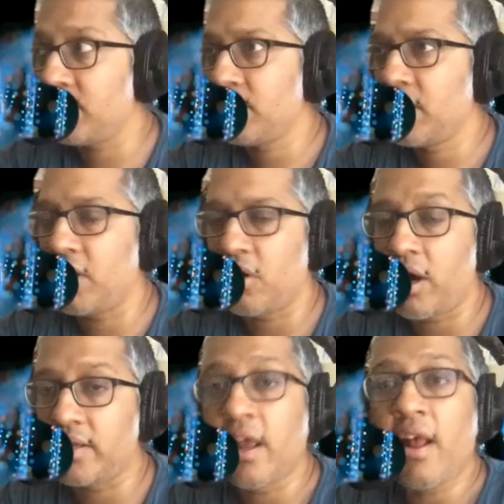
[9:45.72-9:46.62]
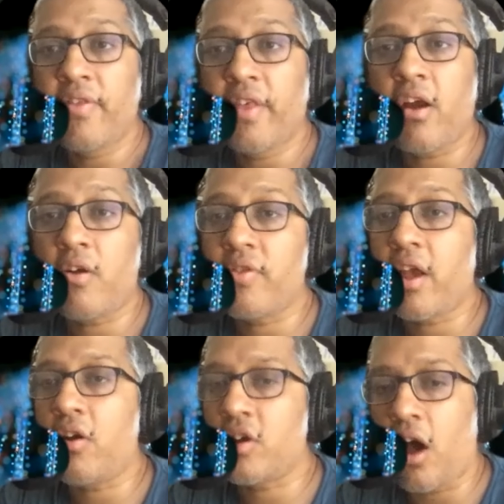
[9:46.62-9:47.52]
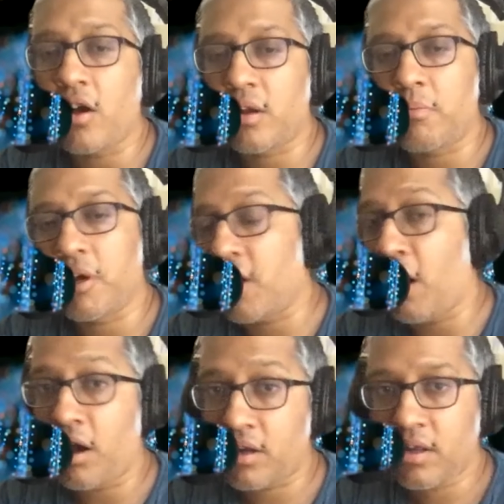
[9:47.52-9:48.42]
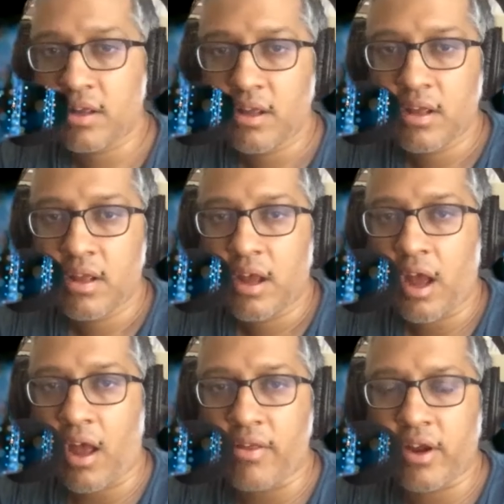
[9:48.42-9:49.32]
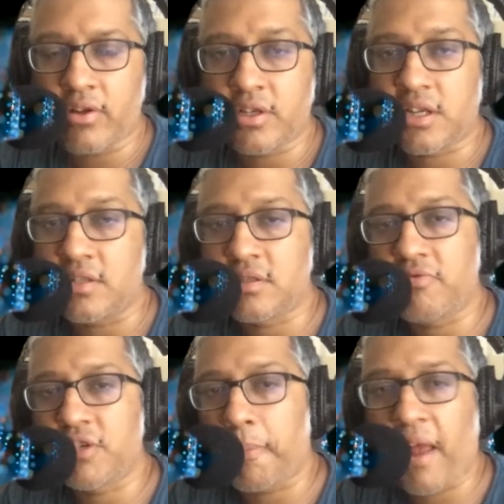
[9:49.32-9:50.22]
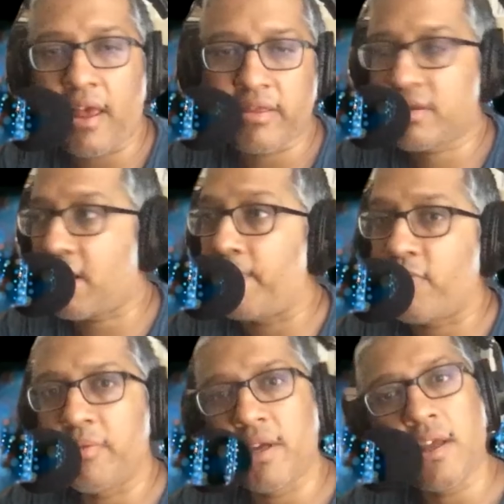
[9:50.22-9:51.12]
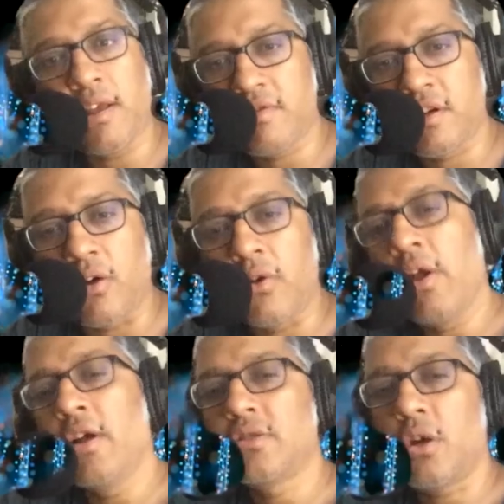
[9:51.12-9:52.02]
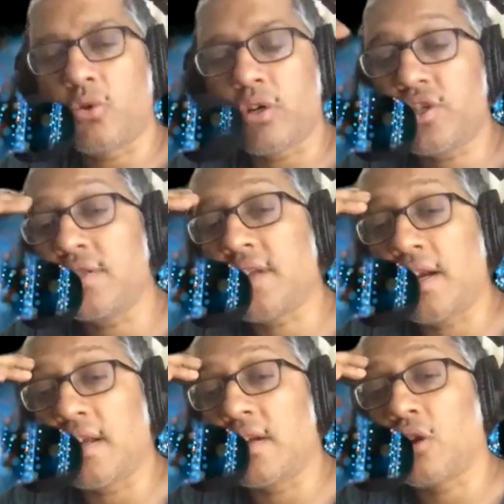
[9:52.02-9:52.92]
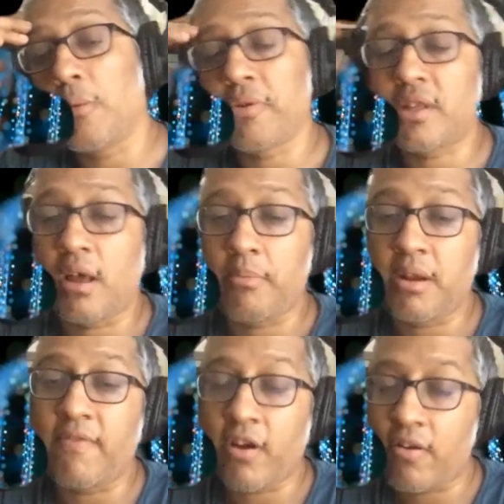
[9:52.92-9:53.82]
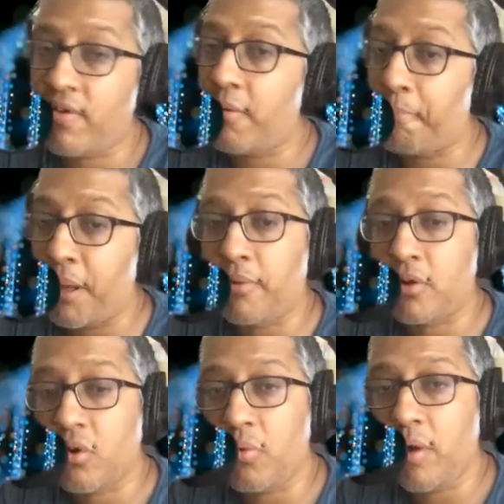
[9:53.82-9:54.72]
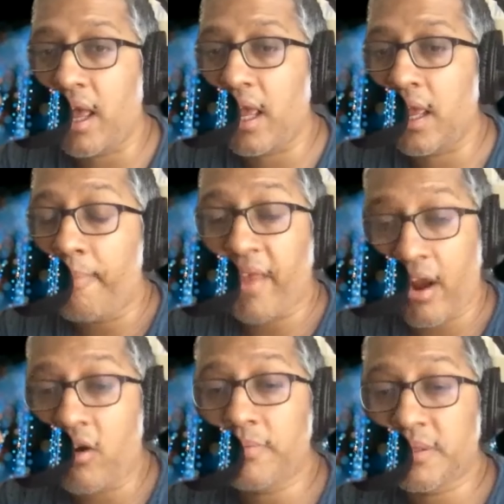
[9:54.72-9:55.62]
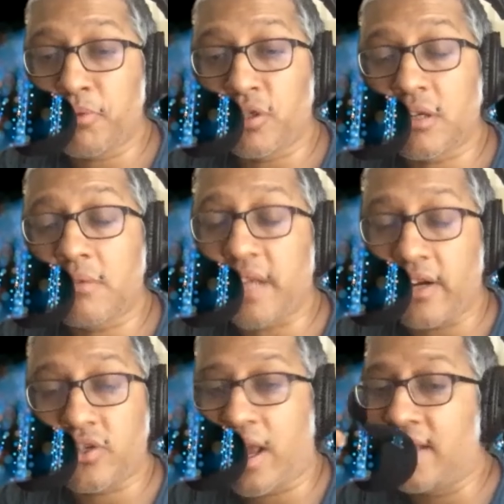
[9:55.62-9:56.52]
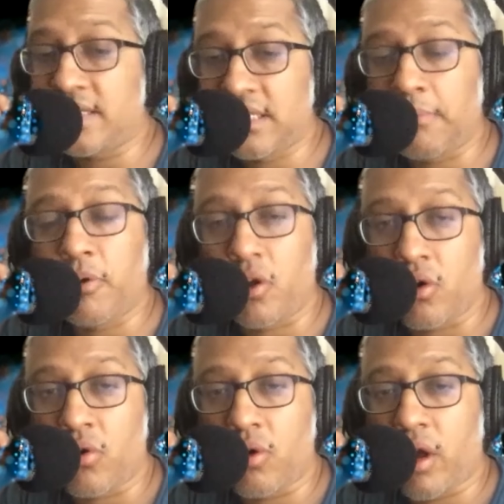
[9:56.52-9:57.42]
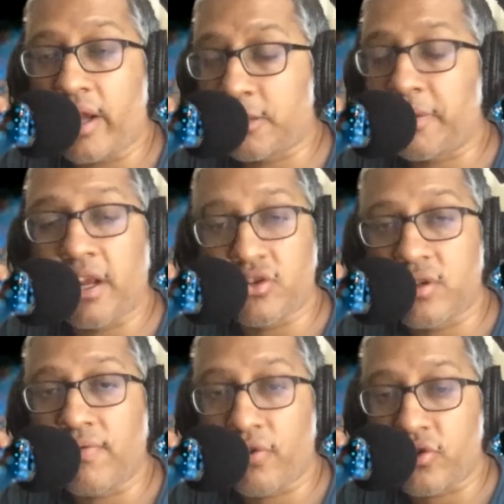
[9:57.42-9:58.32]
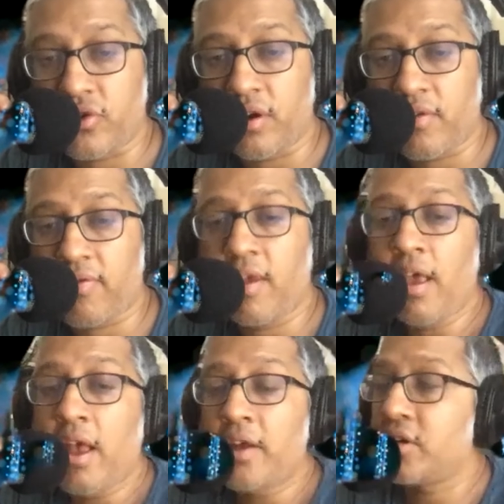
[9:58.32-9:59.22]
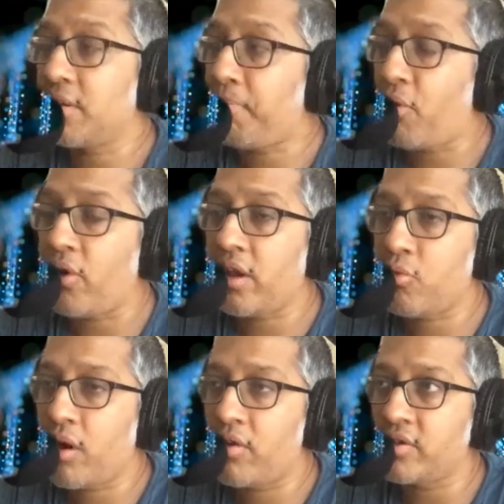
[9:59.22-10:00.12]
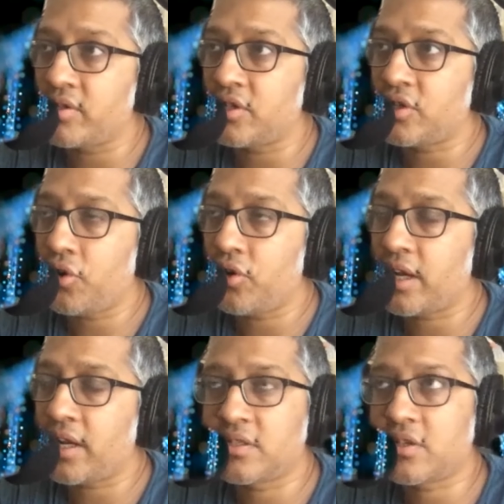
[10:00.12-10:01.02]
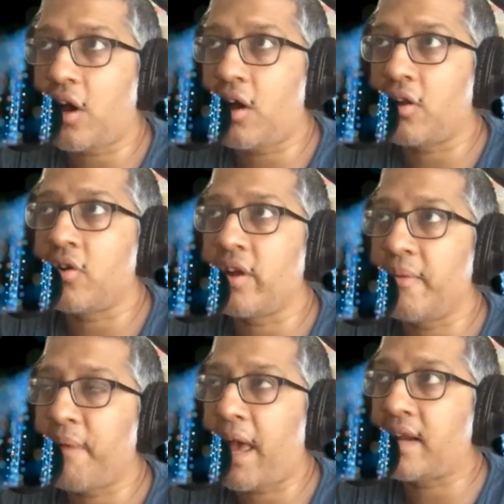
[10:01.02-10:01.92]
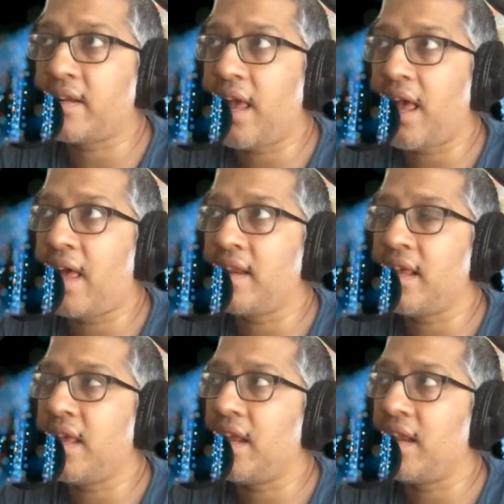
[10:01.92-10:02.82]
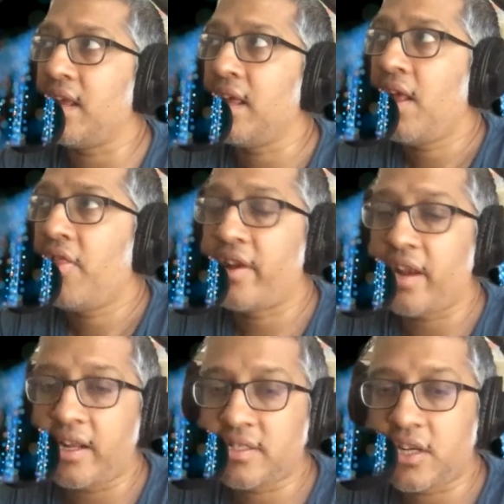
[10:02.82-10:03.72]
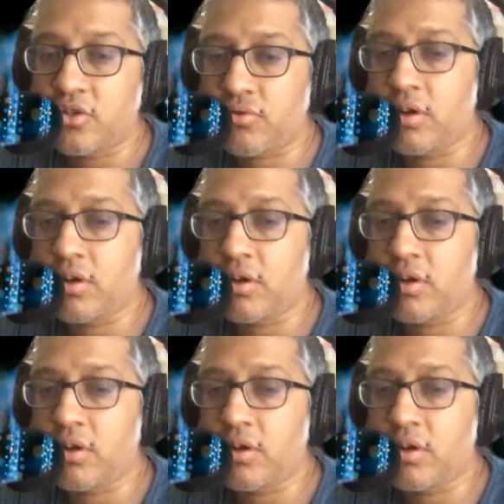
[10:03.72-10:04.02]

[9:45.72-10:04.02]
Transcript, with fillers: you know, huts. They are, they are Gog and Magog. Uh, they are the sons of Japheth, come from the east, you know. So Christians tend to interpret them in a very, very biblical way. Arabs, Muslims actually had similar explanations for Turks, to the point where there's a Turkic scholar in Baghdad in the ninth century